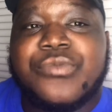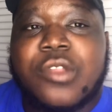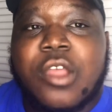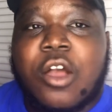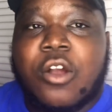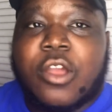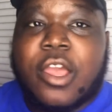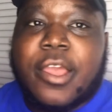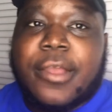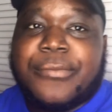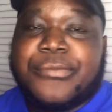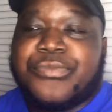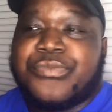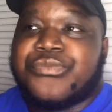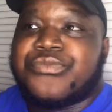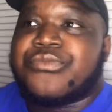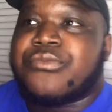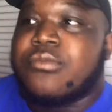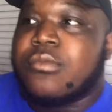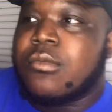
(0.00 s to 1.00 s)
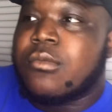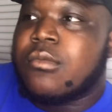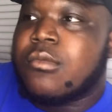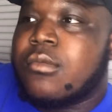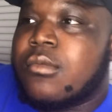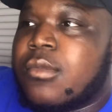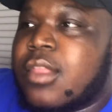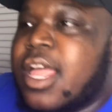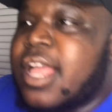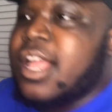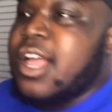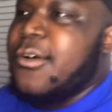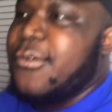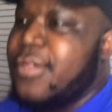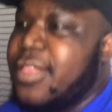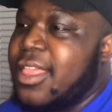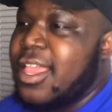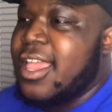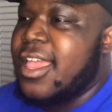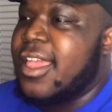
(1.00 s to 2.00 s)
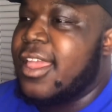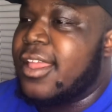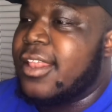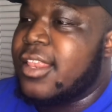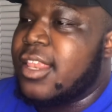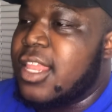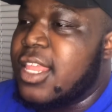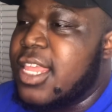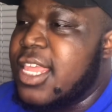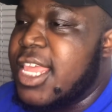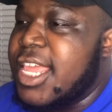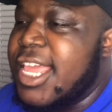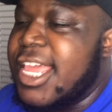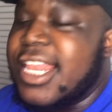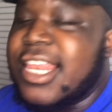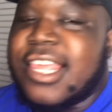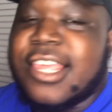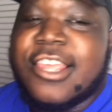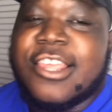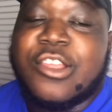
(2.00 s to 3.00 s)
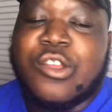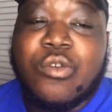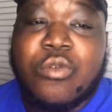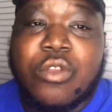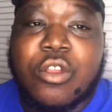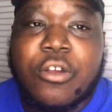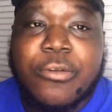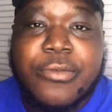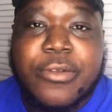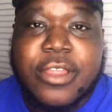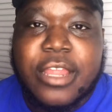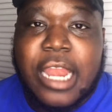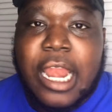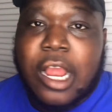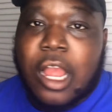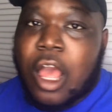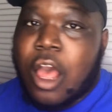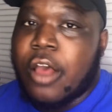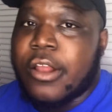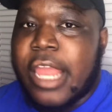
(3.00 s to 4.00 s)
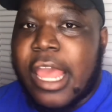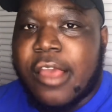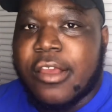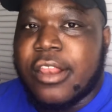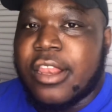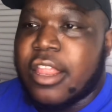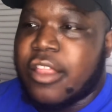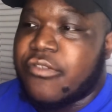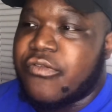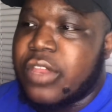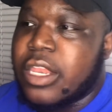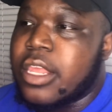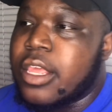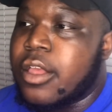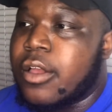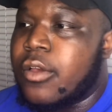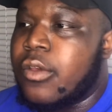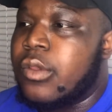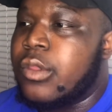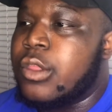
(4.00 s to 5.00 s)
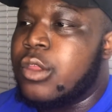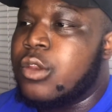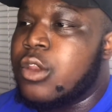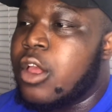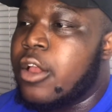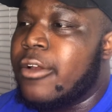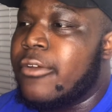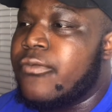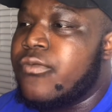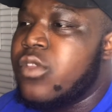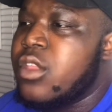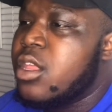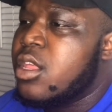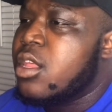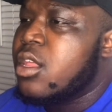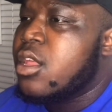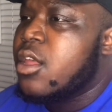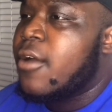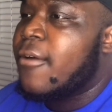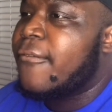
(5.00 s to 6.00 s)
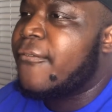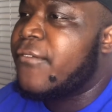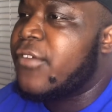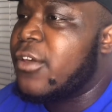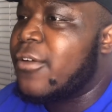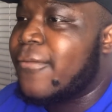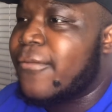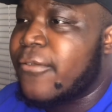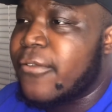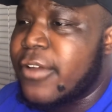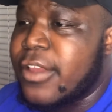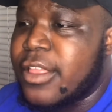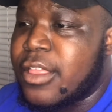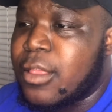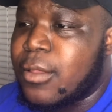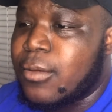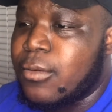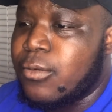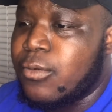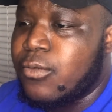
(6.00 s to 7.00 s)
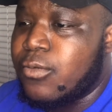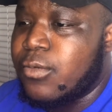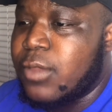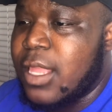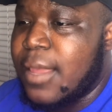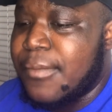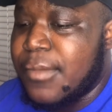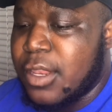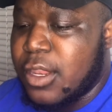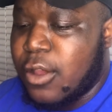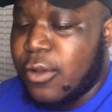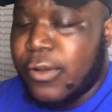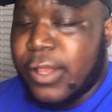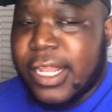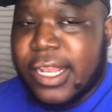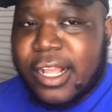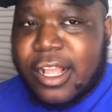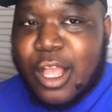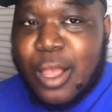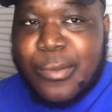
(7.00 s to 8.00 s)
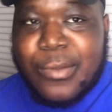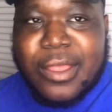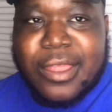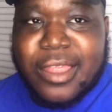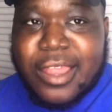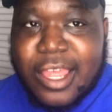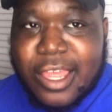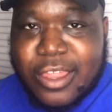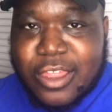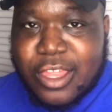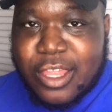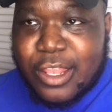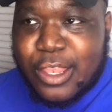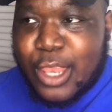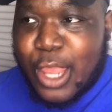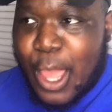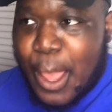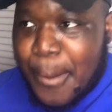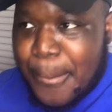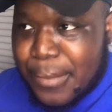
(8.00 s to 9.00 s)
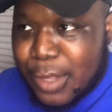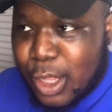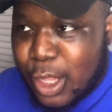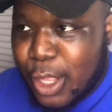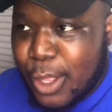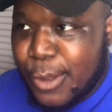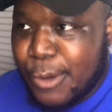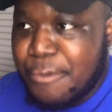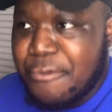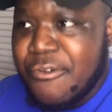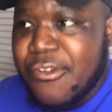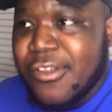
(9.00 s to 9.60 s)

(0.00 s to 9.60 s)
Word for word: Okay, like I was saying, any YouTubers that I called out in this video, you know, feel free to let me know in the comment section down below